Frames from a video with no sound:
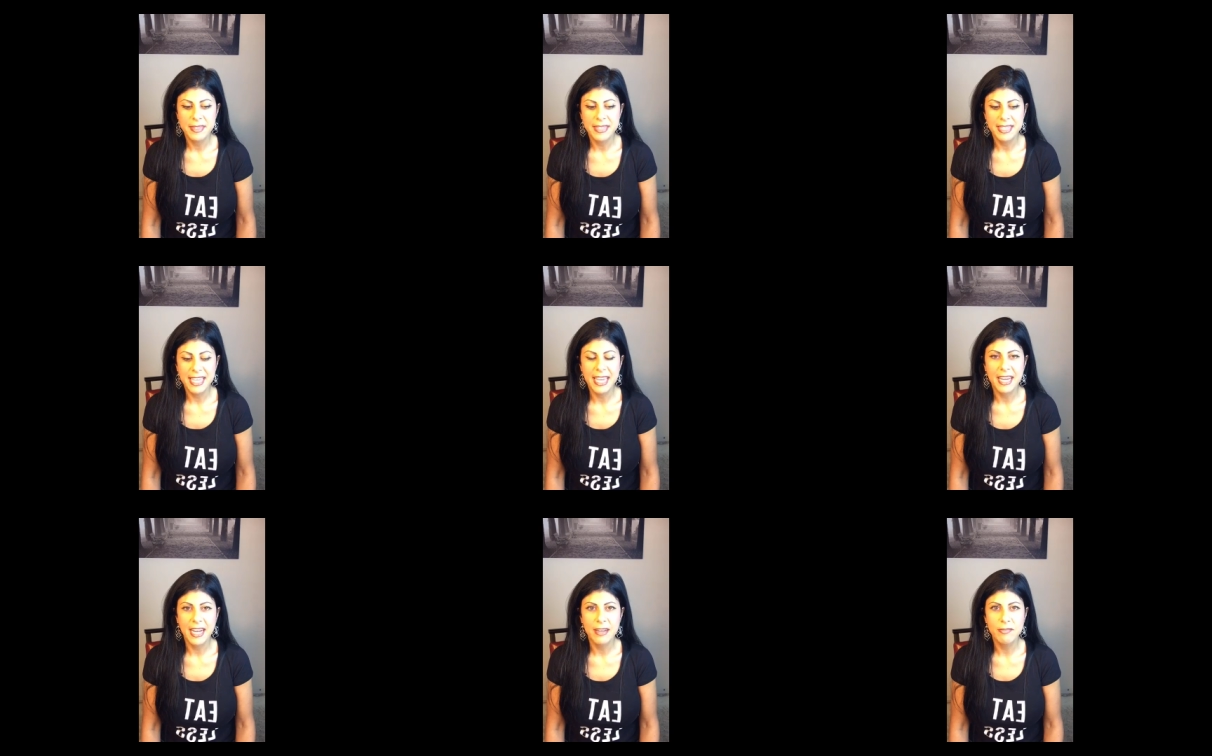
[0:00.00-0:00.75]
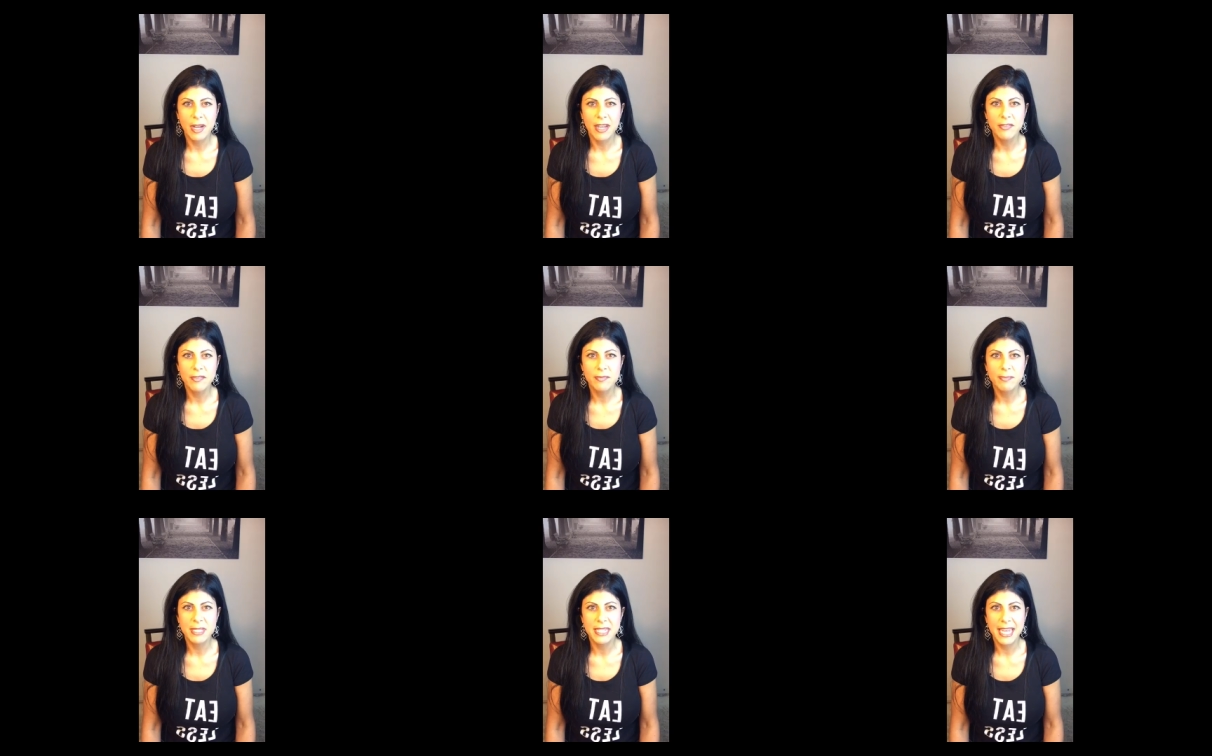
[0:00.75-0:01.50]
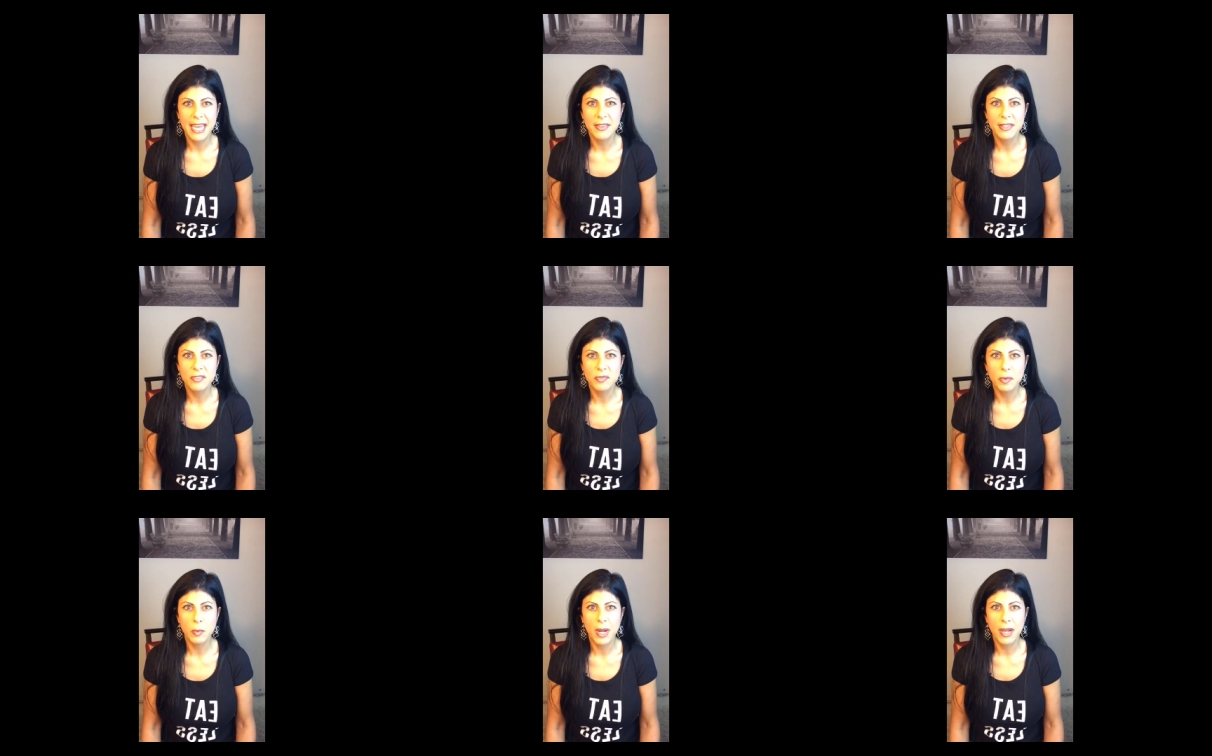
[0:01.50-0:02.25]
yeah, I've been at this
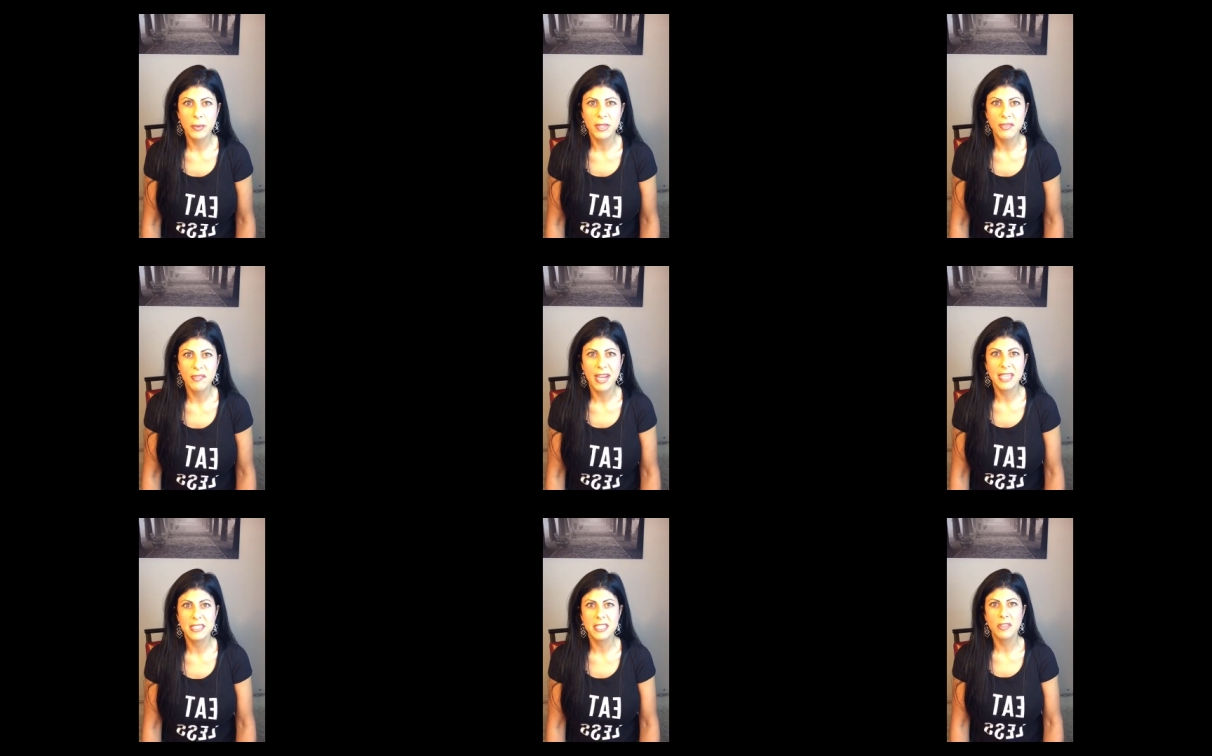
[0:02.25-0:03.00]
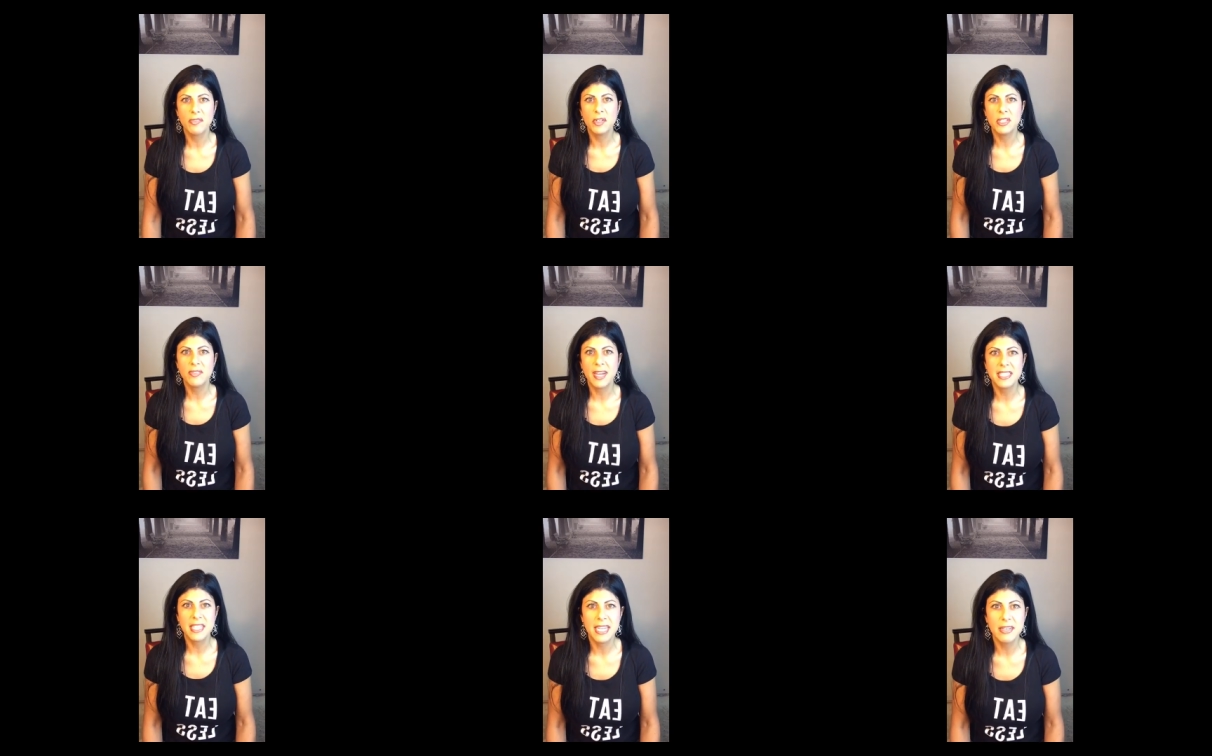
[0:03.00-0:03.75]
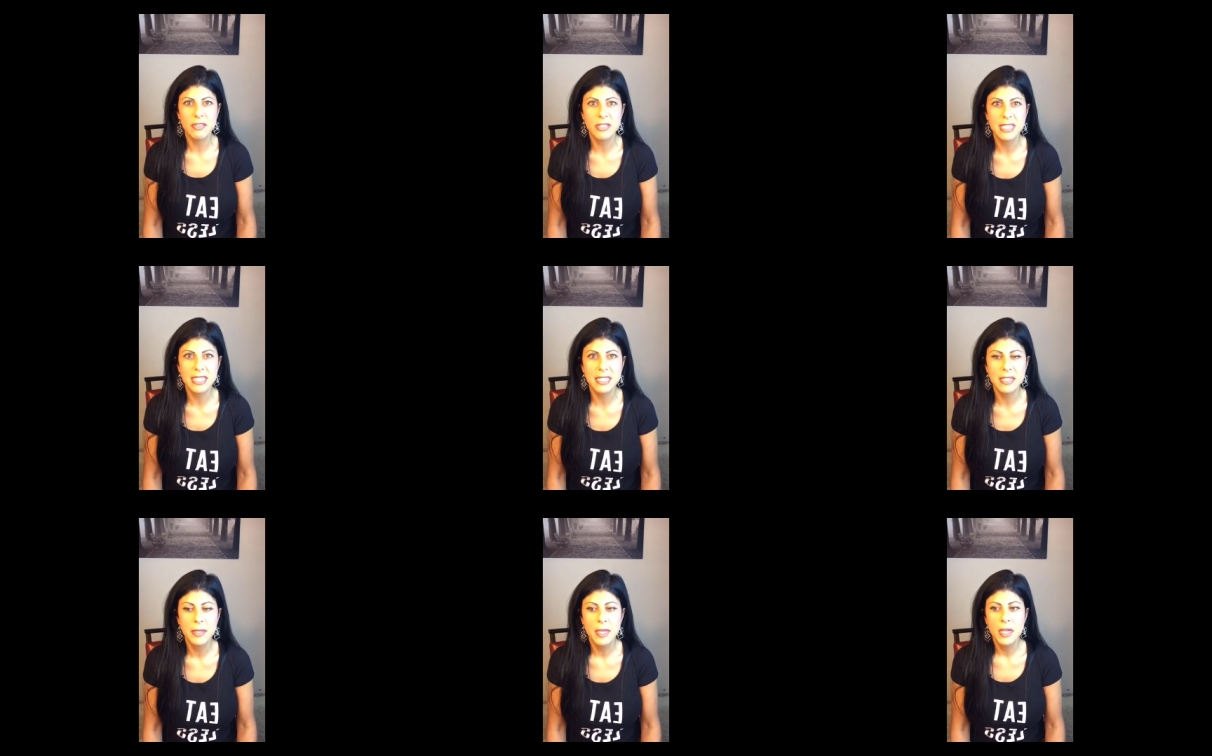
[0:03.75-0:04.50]
for a while with the fasting. The first fast I ever
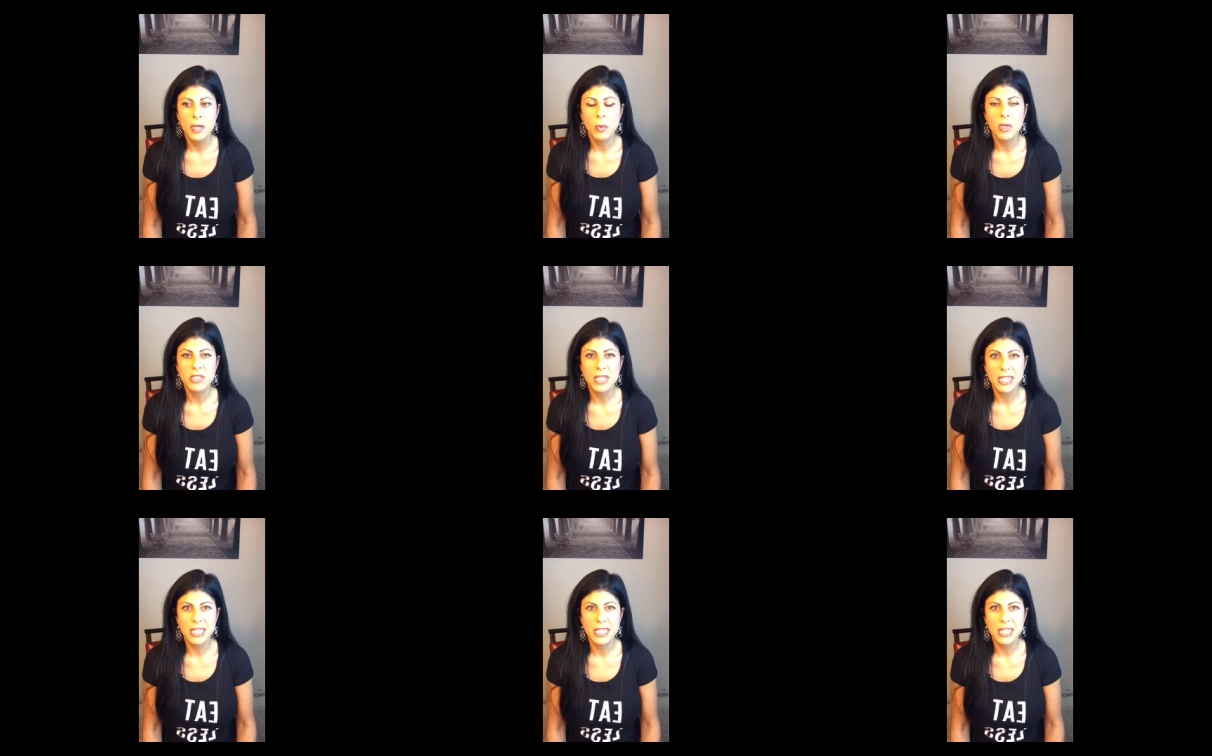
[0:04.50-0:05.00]
did was a